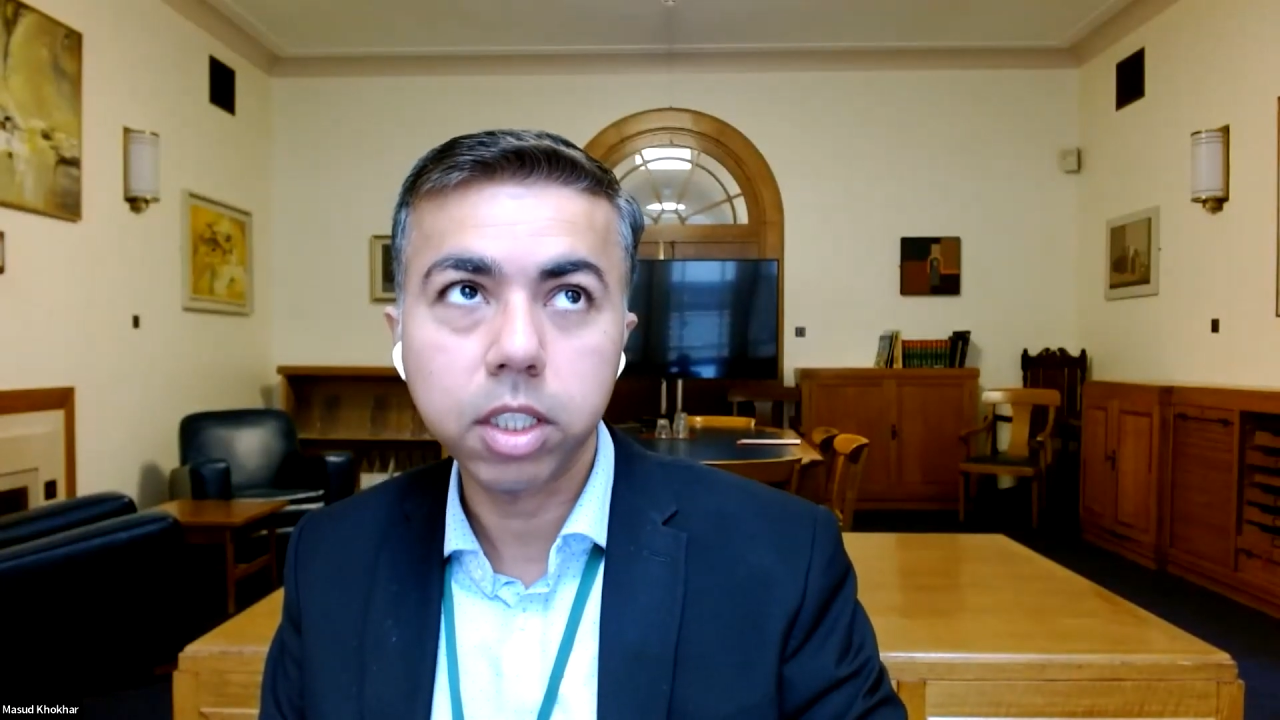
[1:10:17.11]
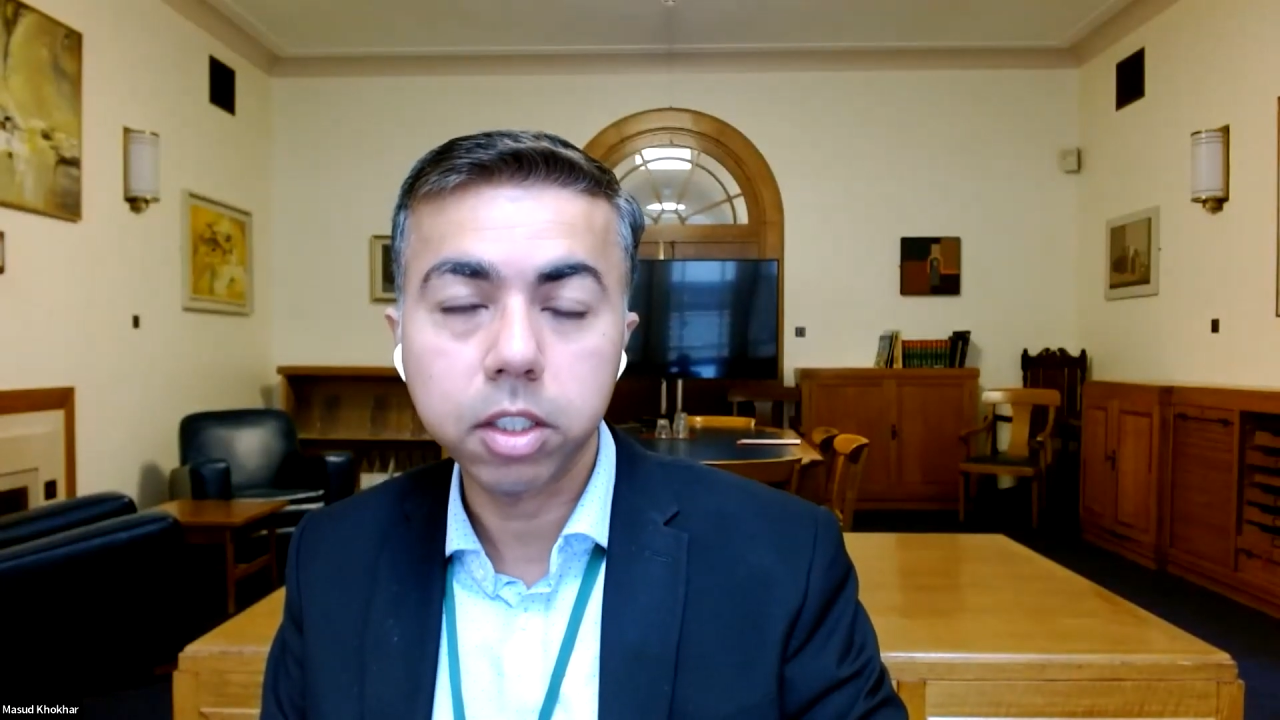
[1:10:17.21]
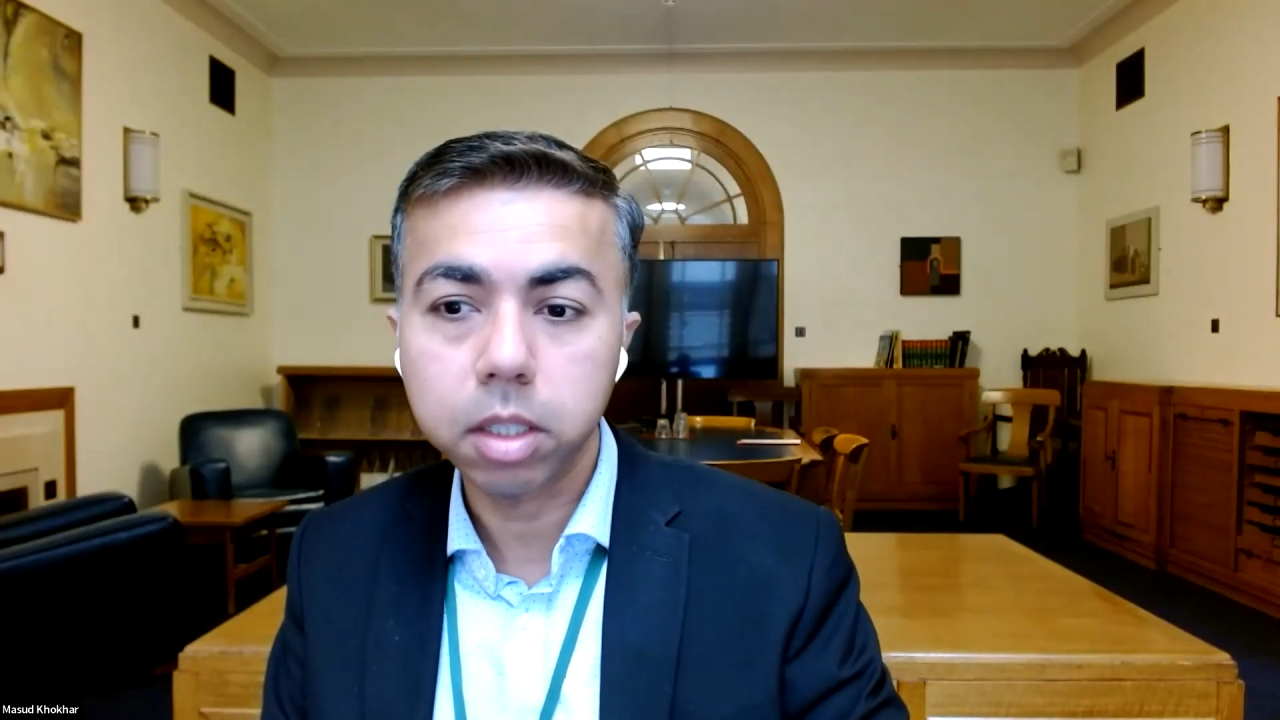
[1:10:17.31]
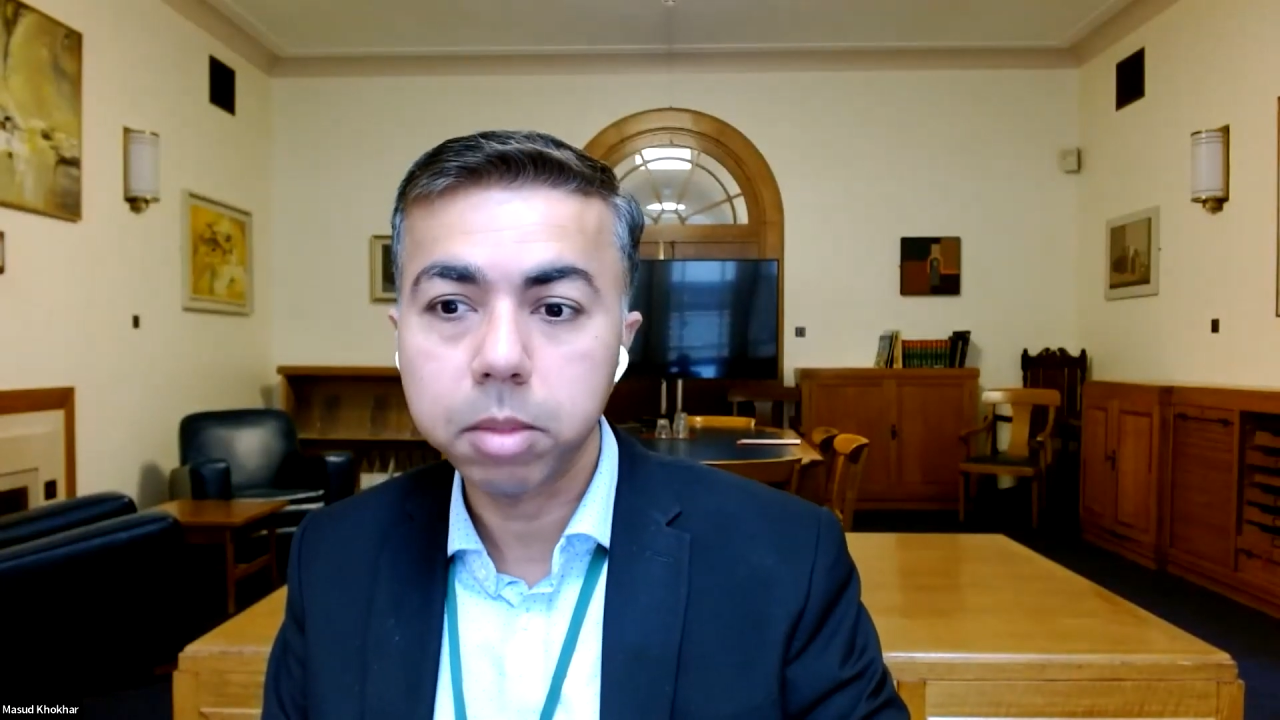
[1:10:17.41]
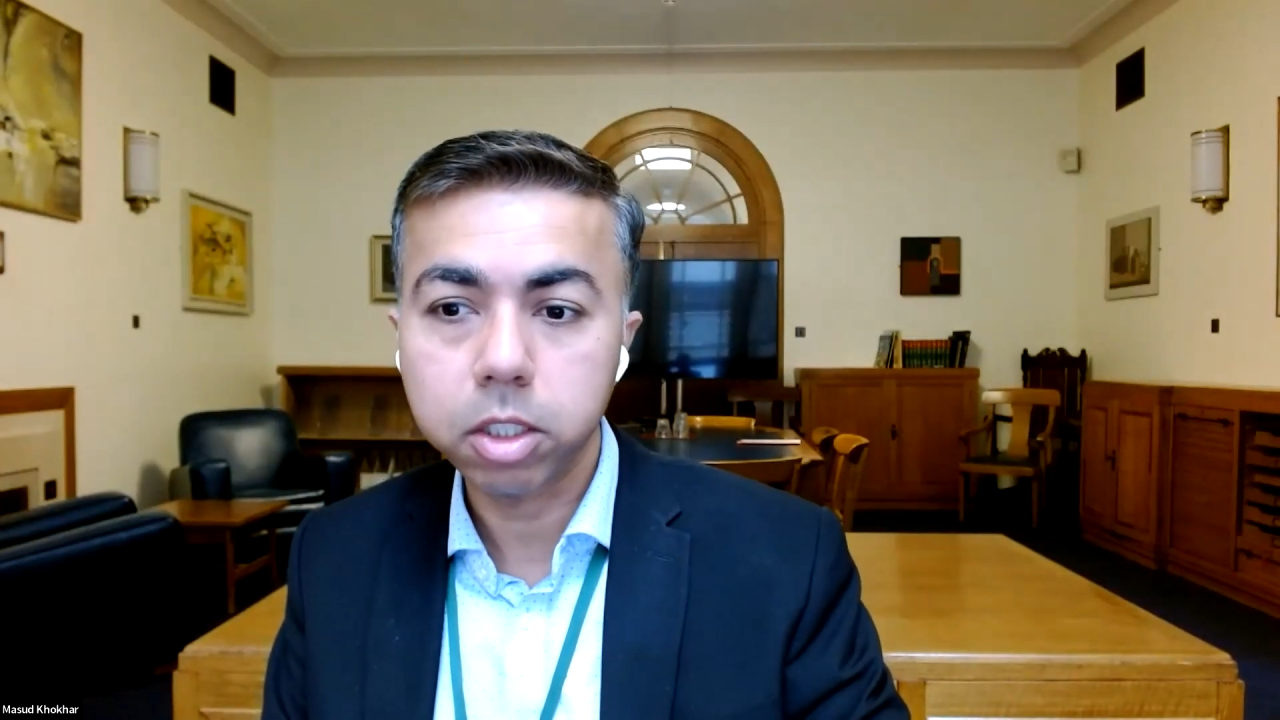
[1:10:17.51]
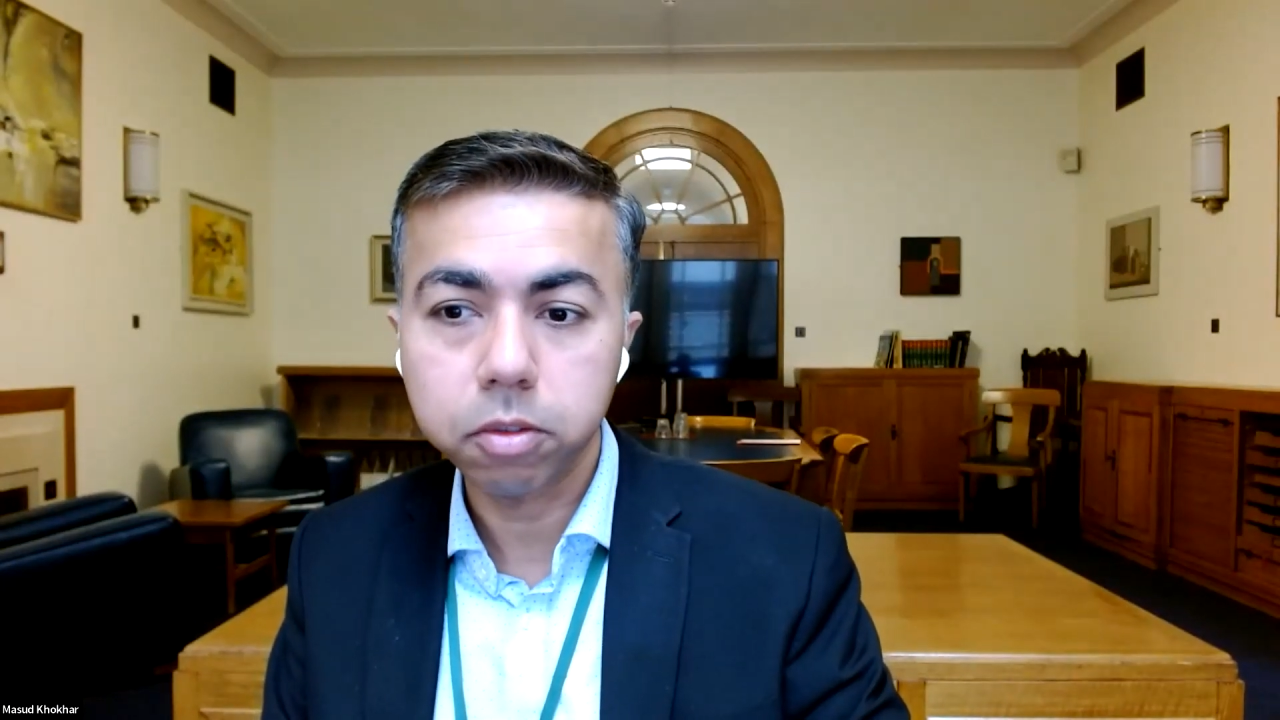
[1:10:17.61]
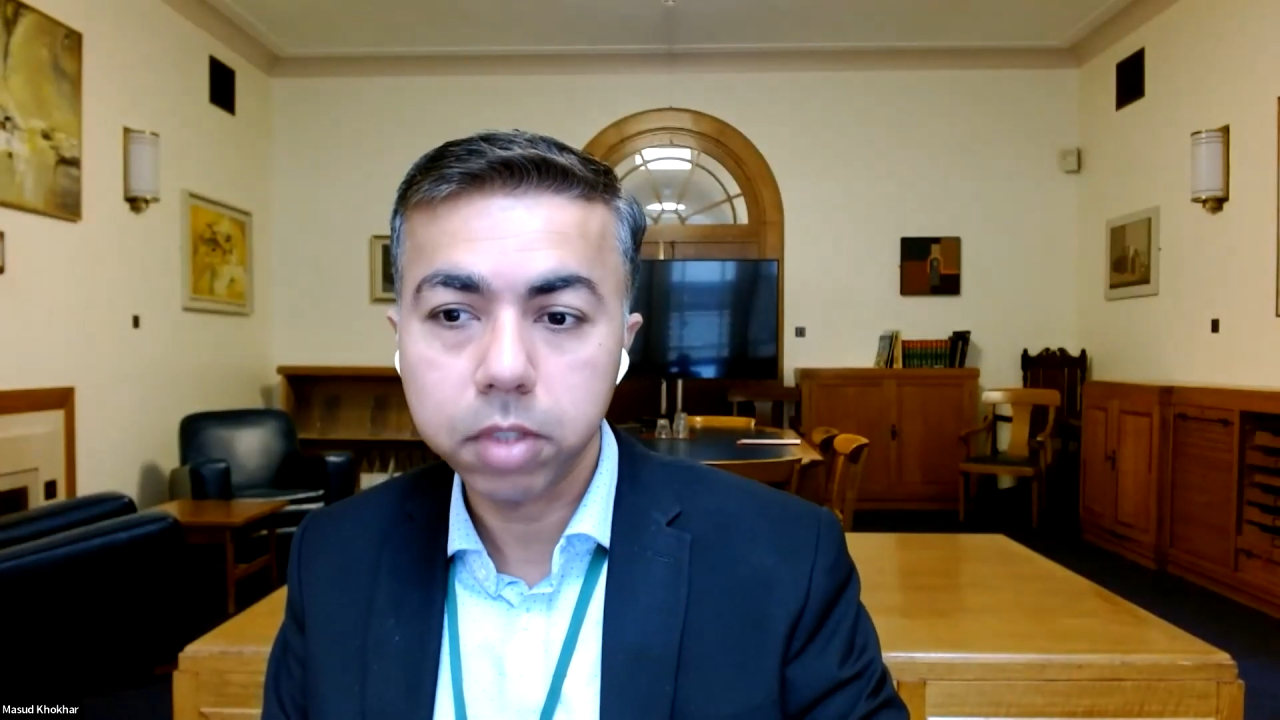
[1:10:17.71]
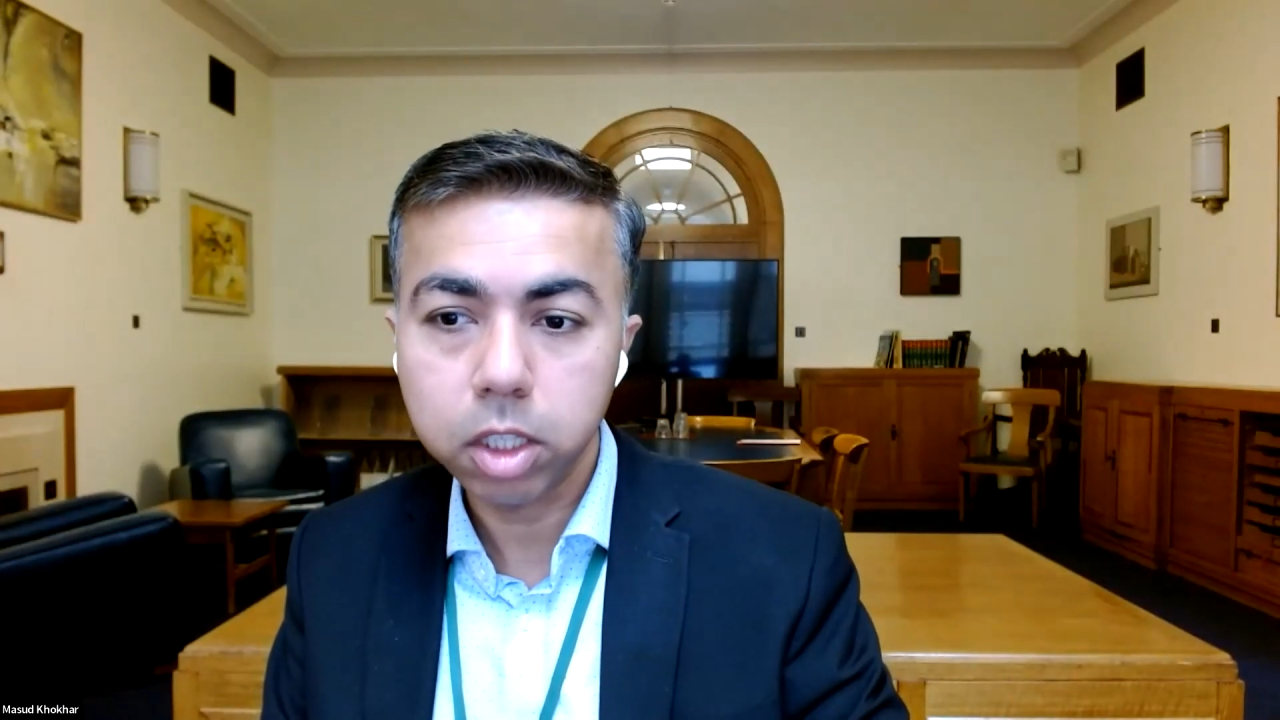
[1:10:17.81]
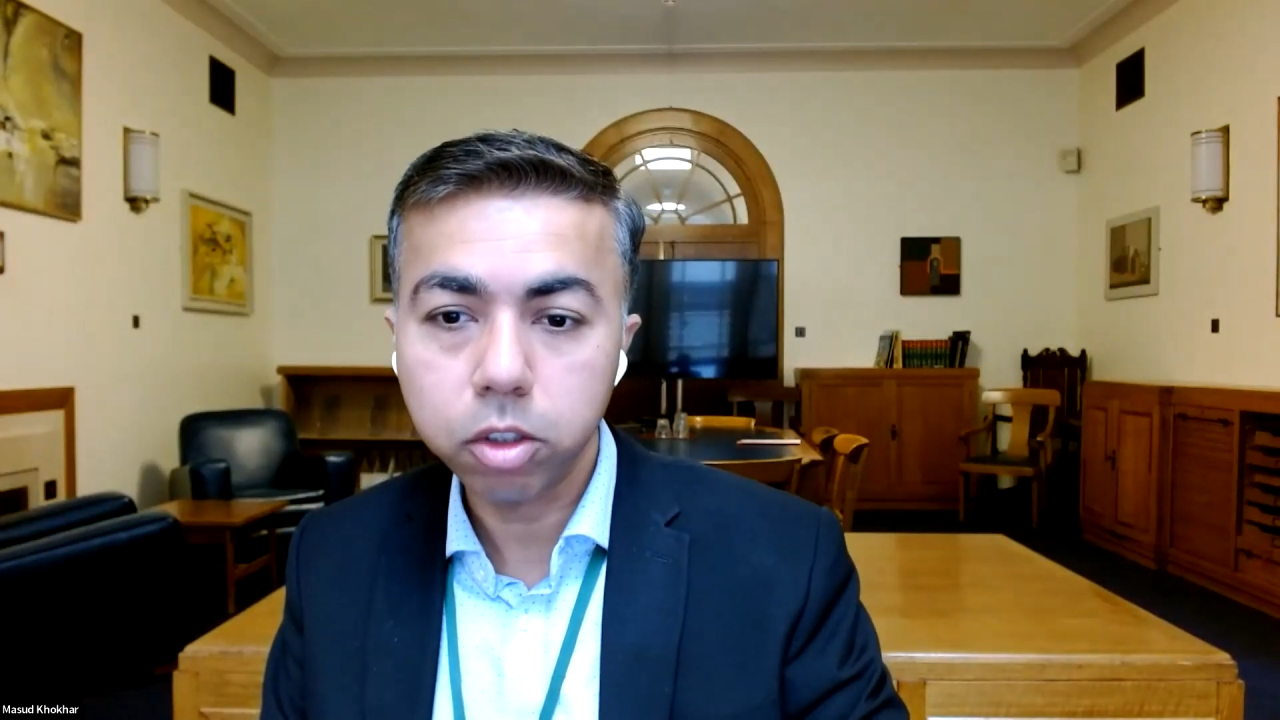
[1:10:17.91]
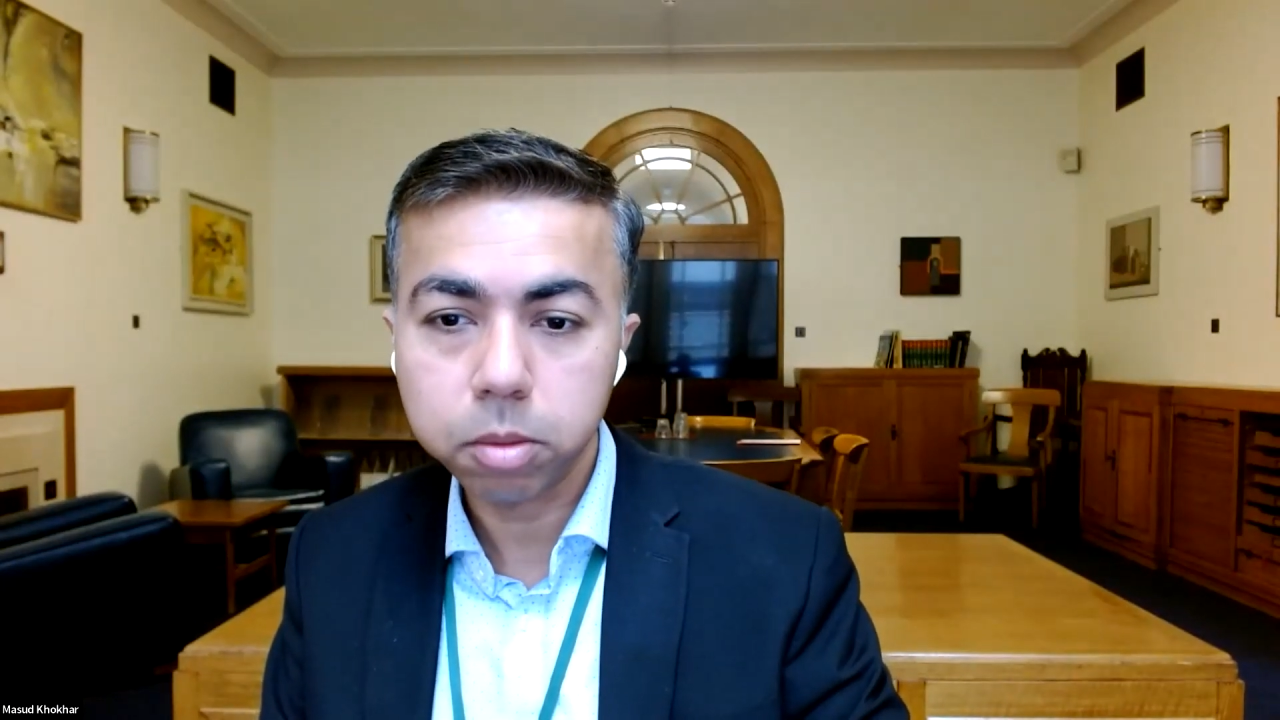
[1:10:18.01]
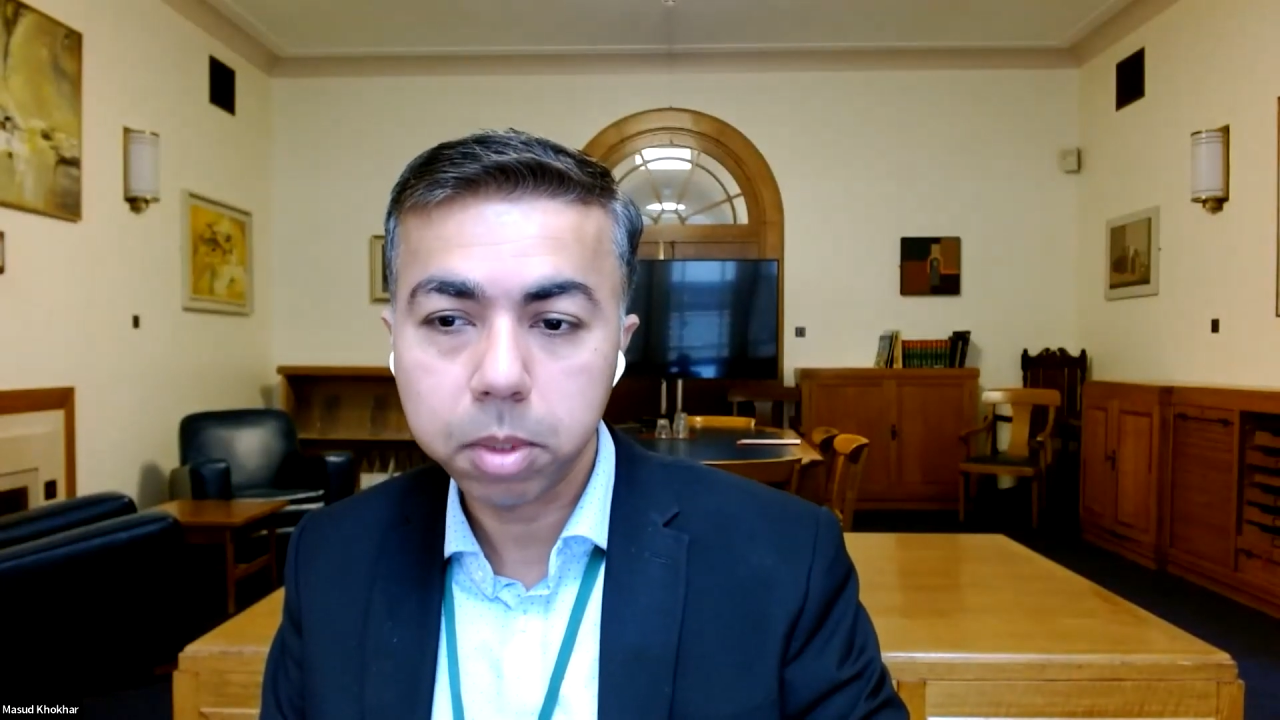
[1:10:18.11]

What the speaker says: agreements with those